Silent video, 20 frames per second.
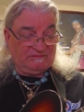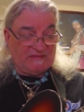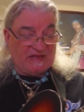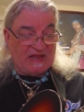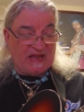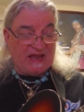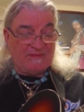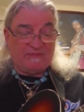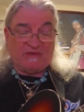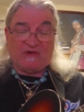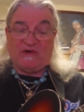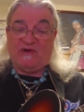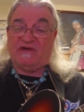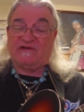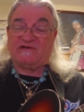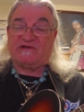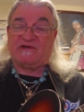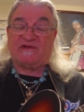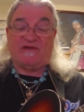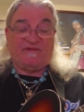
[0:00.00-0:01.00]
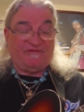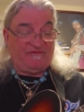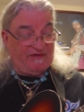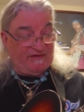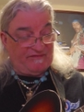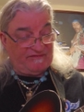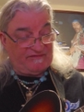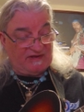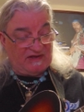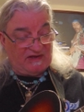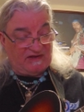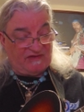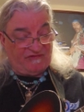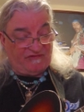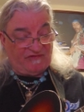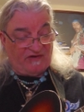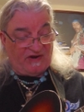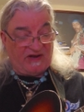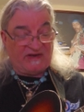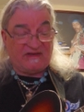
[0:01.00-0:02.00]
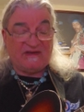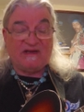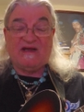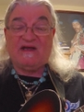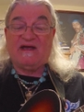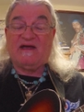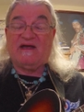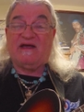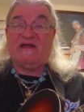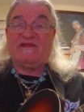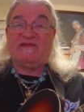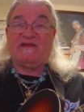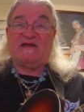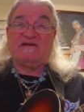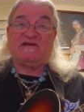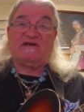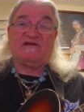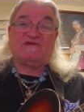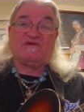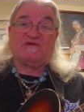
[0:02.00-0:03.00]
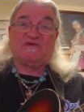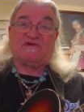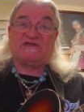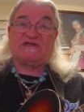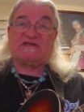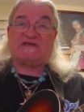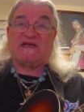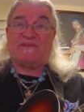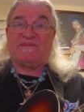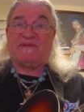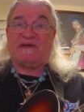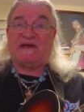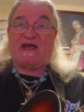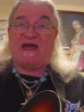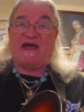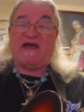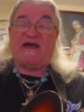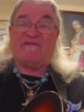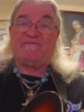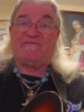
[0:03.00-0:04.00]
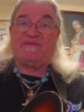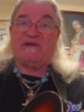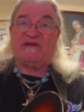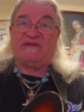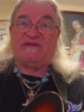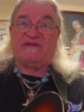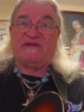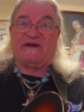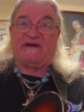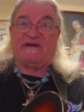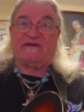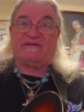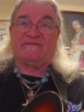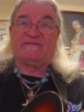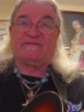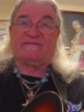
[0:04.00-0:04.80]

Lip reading: Hammer on to the 15th fret, and then you do a step and a half bend there.